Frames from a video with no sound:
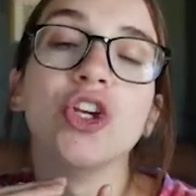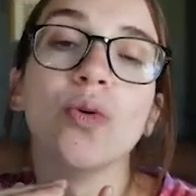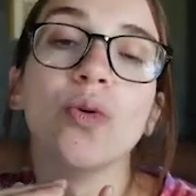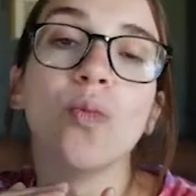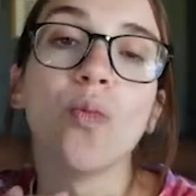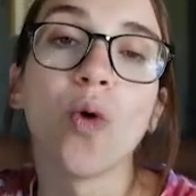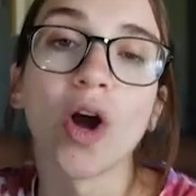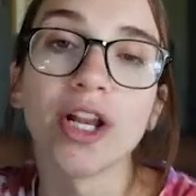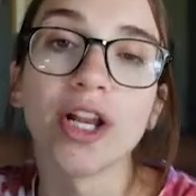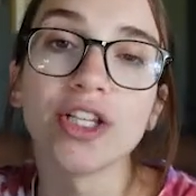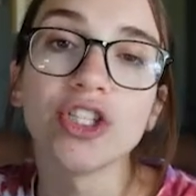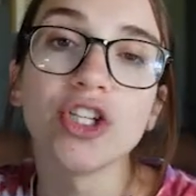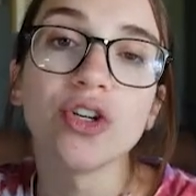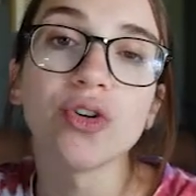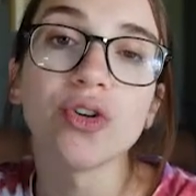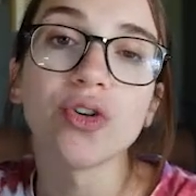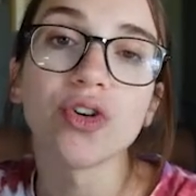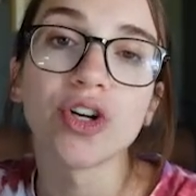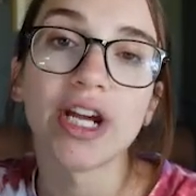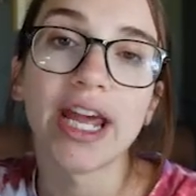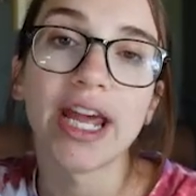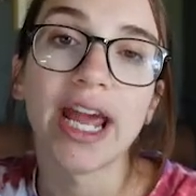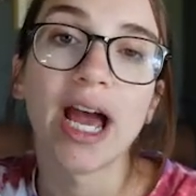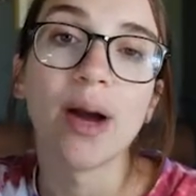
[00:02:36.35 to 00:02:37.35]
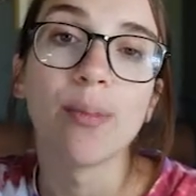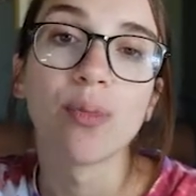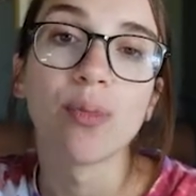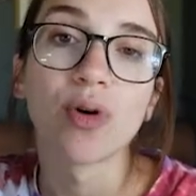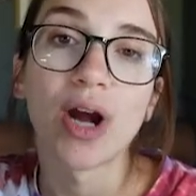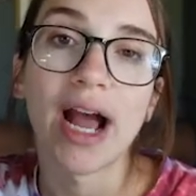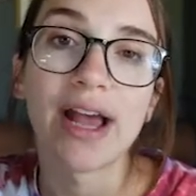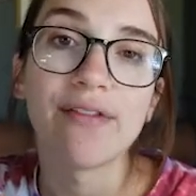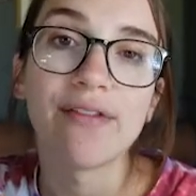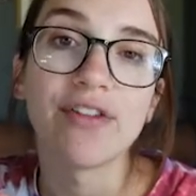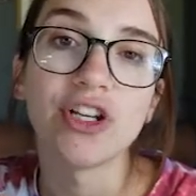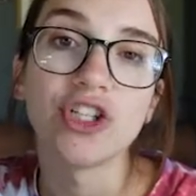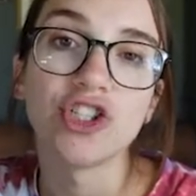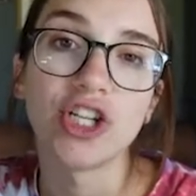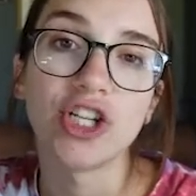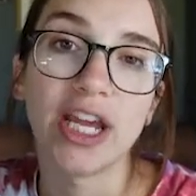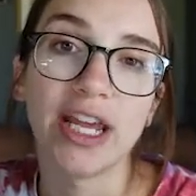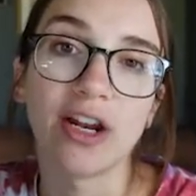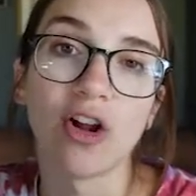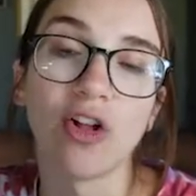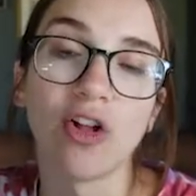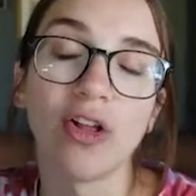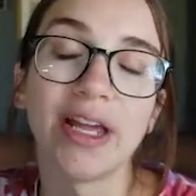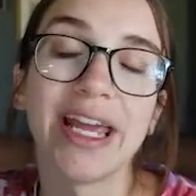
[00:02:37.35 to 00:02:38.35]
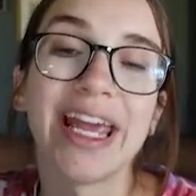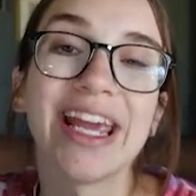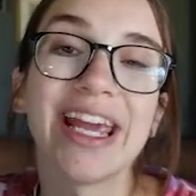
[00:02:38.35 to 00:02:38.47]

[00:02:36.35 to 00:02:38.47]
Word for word: once you create a private channel,